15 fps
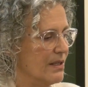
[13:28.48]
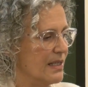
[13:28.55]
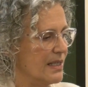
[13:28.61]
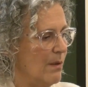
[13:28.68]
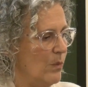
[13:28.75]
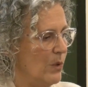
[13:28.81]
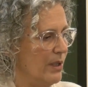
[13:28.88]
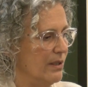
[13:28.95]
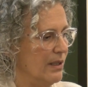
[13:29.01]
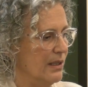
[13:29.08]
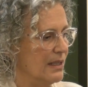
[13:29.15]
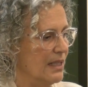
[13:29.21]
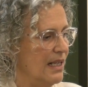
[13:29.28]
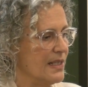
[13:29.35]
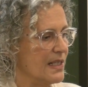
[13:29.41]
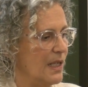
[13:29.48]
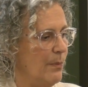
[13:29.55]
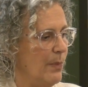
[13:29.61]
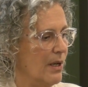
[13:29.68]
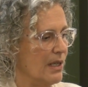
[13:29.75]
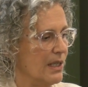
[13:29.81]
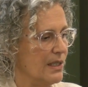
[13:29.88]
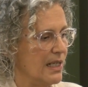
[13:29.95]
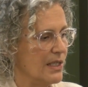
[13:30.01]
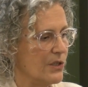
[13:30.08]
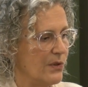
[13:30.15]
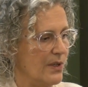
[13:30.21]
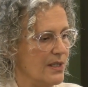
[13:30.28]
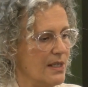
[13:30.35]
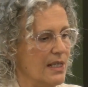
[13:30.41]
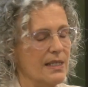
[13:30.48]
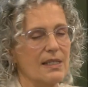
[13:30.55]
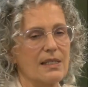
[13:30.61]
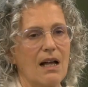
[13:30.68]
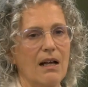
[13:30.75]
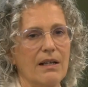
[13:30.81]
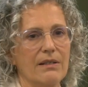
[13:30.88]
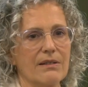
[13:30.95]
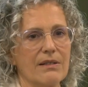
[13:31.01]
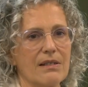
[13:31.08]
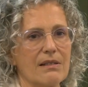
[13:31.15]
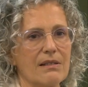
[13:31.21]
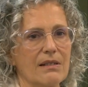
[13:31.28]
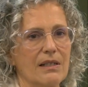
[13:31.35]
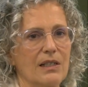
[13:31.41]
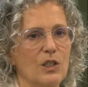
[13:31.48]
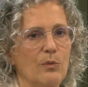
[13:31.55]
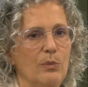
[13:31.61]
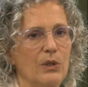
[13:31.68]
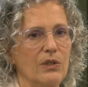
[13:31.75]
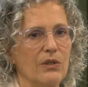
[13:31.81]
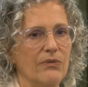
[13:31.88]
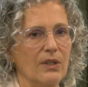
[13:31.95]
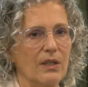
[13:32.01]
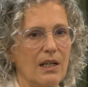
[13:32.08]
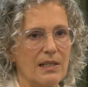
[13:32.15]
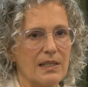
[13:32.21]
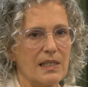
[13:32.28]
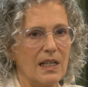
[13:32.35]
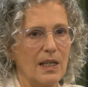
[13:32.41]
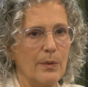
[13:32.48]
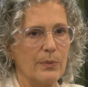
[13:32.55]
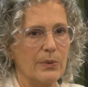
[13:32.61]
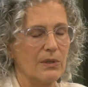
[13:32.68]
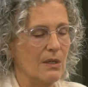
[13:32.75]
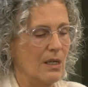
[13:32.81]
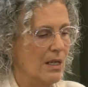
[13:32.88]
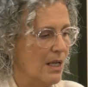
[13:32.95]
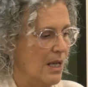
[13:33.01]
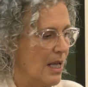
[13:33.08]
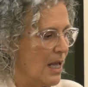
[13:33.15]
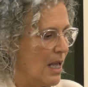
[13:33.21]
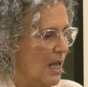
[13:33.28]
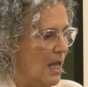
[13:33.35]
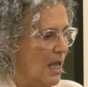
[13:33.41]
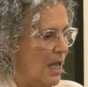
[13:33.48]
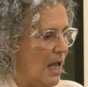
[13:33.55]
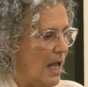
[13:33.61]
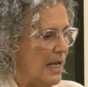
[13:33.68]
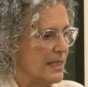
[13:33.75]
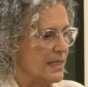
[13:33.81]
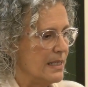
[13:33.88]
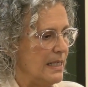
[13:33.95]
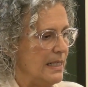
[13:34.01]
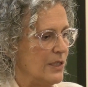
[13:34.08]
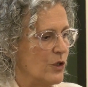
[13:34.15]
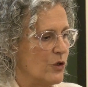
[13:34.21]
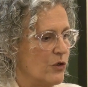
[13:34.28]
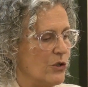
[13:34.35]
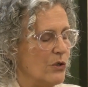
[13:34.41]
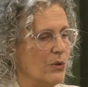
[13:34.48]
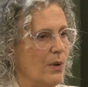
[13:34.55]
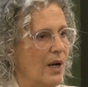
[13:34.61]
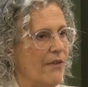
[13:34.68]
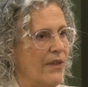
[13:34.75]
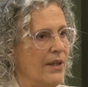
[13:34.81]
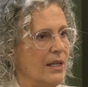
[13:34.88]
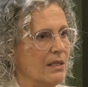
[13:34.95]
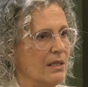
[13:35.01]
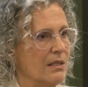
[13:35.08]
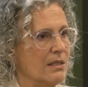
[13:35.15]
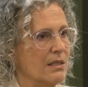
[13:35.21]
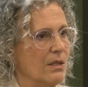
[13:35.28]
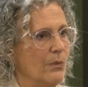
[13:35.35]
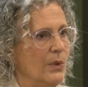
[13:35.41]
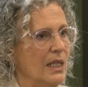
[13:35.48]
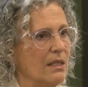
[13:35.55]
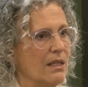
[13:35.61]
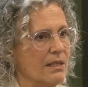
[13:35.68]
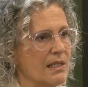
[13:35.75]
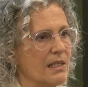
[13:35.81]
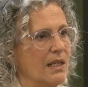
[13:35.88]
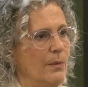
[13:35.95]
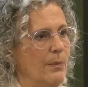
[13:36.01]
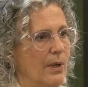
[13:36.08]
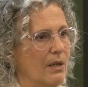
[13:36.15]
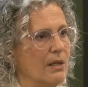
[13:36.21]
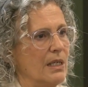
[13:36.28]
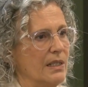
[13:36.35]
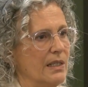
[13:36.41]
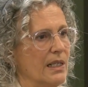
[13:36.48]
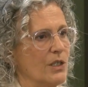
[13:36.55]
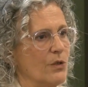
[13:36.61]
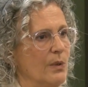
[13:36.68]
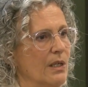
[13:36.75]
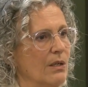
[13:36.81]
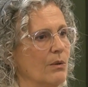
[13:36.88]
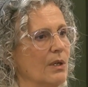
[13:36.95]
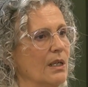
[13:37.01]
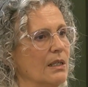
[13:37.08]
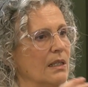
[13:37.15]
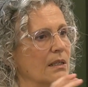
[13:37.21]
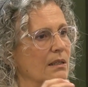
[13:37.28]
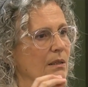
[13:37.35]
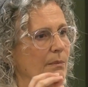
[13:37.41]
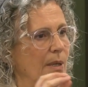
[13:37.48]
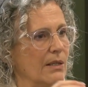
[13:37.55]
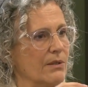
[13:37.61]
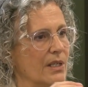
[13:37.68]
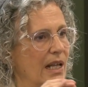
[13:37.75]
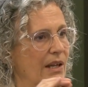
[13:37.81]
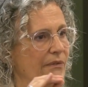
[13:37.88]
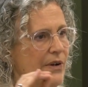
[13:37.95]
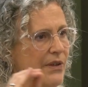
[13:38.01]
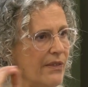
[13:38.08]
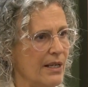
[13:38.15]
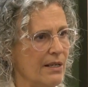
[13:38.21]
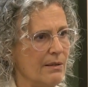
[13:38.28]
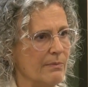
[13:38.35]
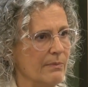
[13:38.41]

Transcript: somewhere, that landscape architects translate science into beautiful landscapes. And it's true. I think that we landscape architects, we know a little about everything,